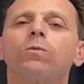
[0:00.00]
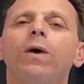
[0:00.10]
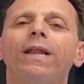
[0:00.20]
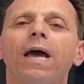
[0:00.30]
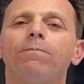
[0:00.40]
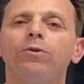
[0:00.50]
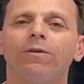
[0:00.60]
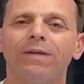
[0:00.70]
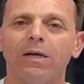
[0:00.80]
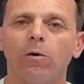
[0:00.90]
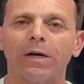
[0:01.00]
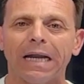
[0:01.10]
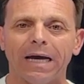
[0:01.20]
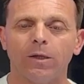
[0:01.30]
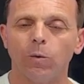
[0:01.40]
when I put a video
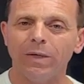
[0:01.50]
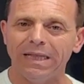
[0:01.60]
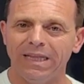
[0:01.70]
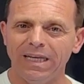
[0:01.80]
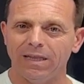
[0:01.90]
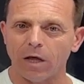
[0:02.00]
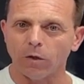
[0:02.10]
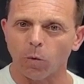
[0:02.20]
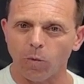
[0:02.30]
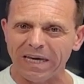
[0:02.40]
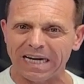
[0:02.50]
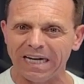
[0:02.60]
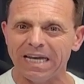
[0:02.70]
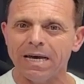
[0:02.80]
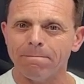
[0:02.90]
online. We did the
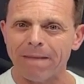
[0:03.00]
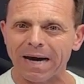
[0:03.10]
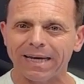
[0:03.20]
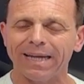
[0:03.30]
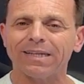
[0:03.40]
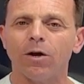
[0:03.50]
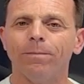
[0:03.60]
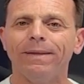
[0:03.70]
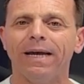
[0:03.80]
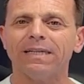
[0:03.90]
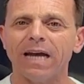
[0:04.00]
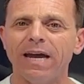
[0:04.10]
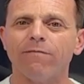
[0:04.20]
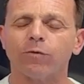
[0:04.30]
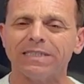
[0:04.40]
weekly market update
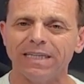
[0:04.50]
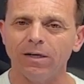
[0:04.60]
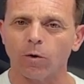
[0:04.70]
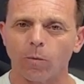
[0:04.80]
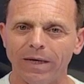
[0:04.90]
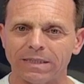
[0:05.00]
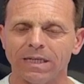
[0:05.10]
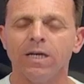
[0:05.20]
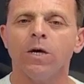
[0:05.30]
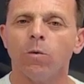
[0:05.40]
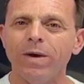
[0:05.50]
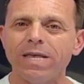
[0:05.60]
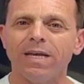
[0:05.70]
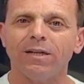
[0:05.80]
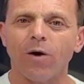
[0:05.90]
every single week. We
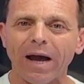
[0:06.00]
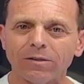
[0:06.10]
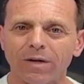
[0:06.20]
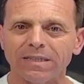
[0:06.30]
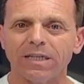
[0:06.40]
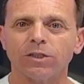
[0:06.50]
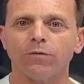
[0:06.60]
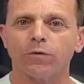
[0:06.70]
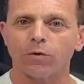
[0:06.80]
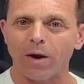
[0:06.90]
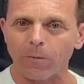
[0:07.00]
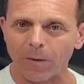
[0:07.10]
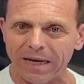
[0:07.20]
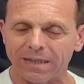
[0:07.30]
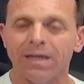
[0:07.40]
did the actualization for the
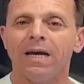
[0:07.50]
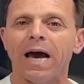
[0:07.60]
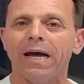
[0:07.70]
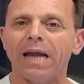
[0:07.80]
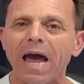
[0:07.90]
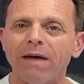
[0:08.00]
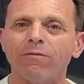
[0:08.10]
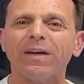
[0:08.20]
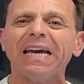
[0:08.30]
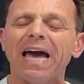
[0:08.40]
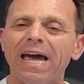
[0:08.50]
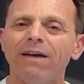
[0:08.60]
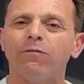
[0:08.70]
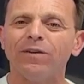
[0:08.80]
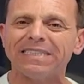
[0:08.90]
rate and everything
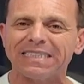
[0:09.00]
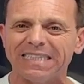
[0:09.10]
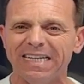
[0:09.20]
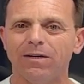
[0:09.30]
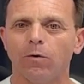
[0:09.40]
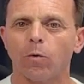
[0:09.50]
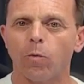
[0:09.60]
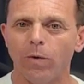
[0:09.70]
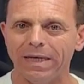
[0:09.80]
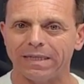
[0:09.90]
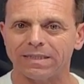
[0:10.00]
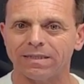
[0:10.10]
every single week.